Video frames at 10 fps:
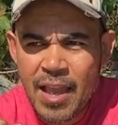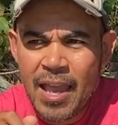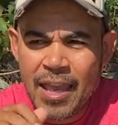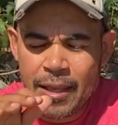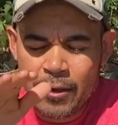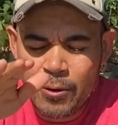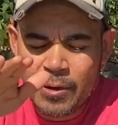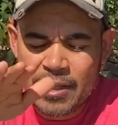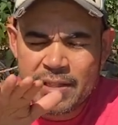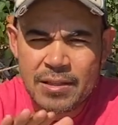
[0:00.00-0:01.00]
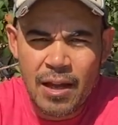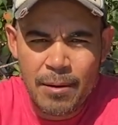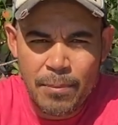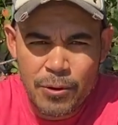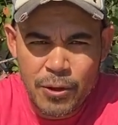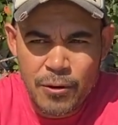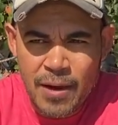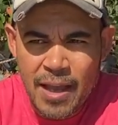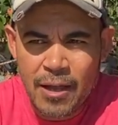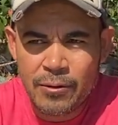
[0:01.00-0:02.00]
and you like stomp on the
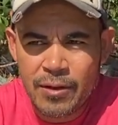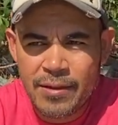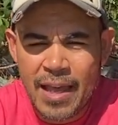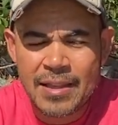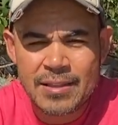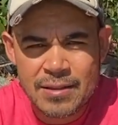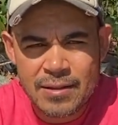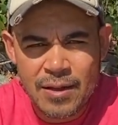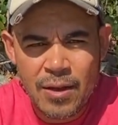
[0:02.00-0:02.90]
ground, that's